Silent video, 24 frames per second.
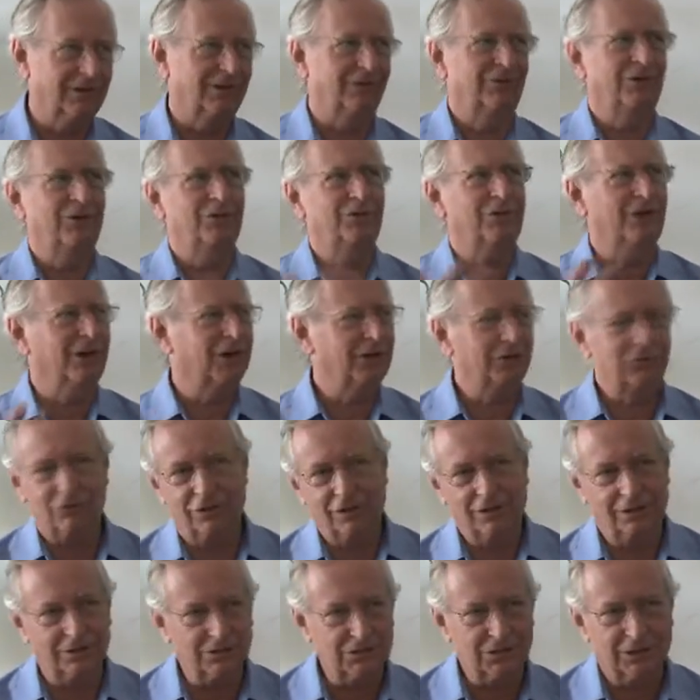our own
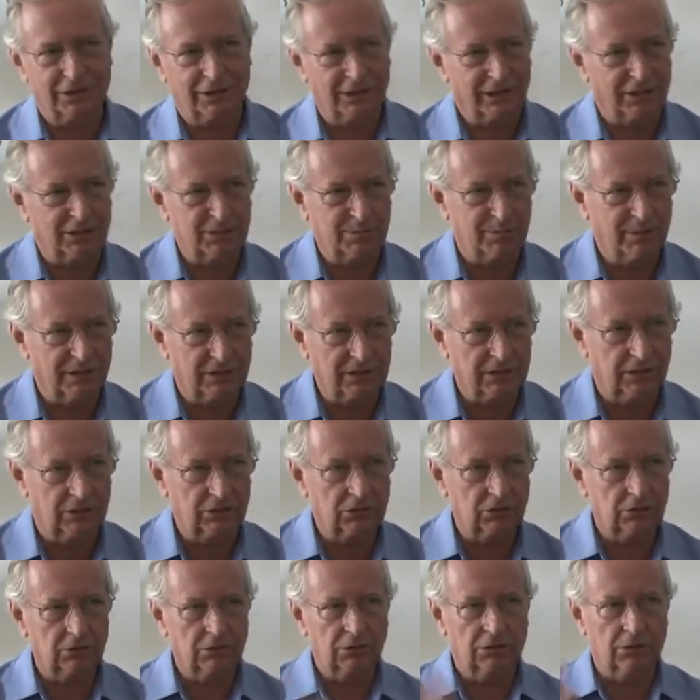unrealistic
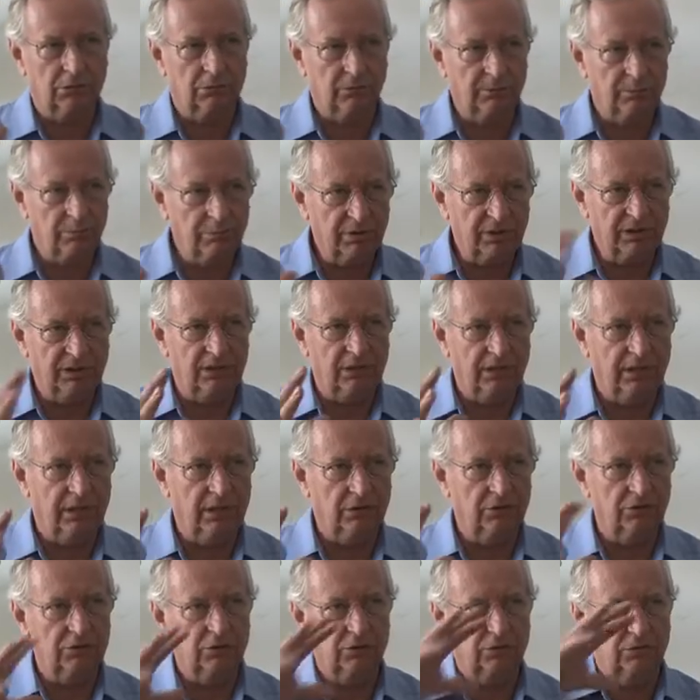expectations, so we bring it
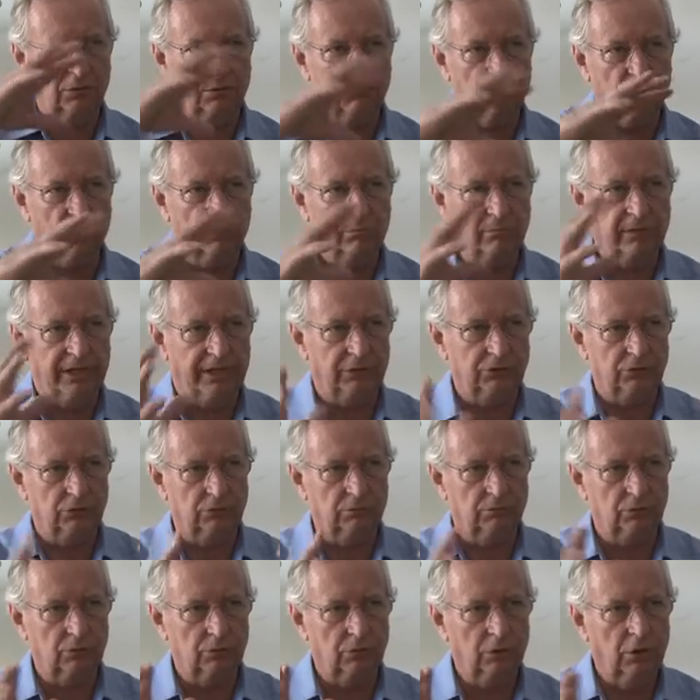down to a more
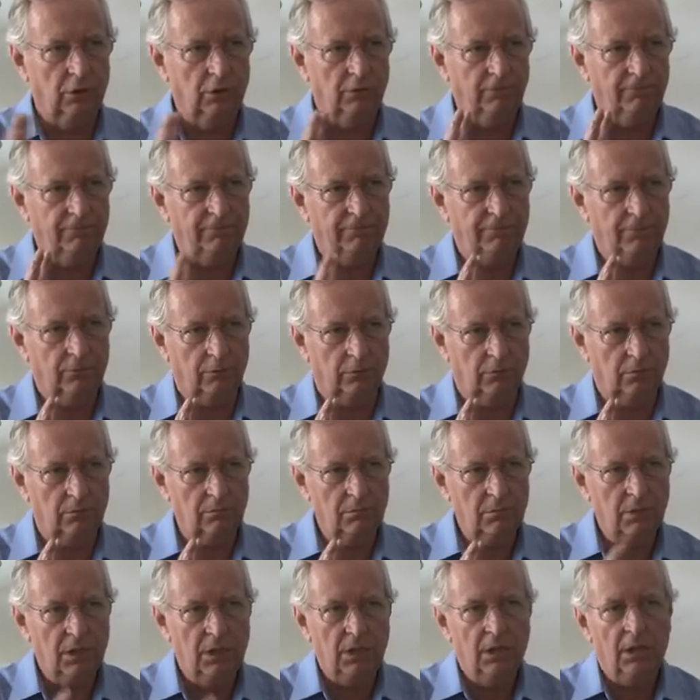manageable
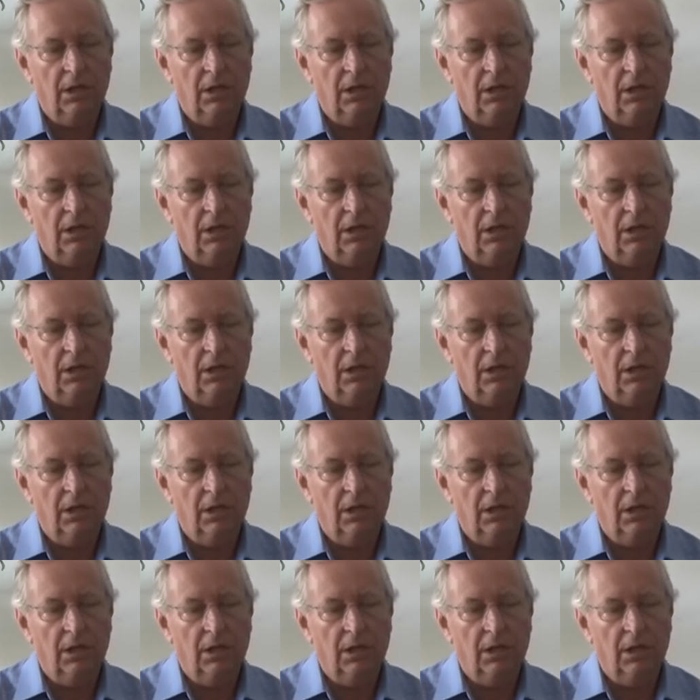form,